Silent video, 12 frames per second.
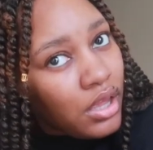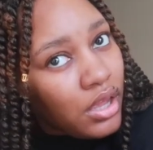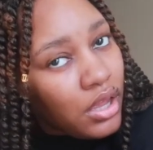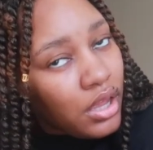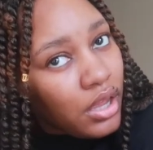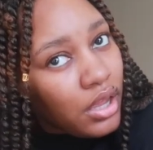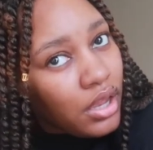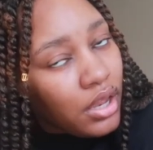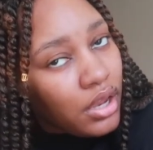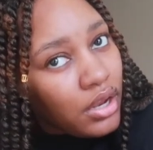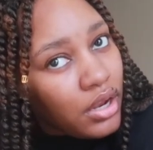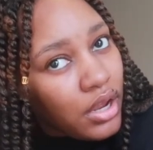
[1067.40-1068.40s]

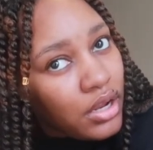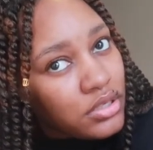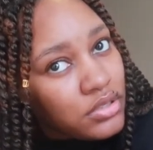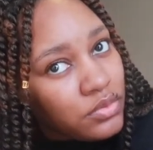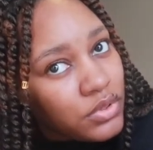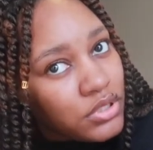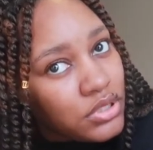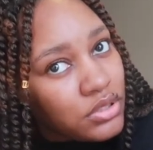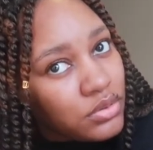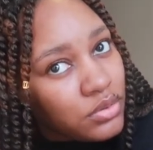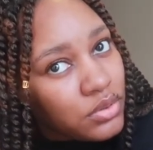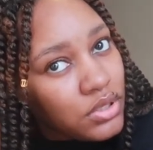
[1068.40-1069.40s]
and I just want
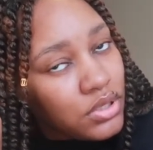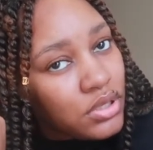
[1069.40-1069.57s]
to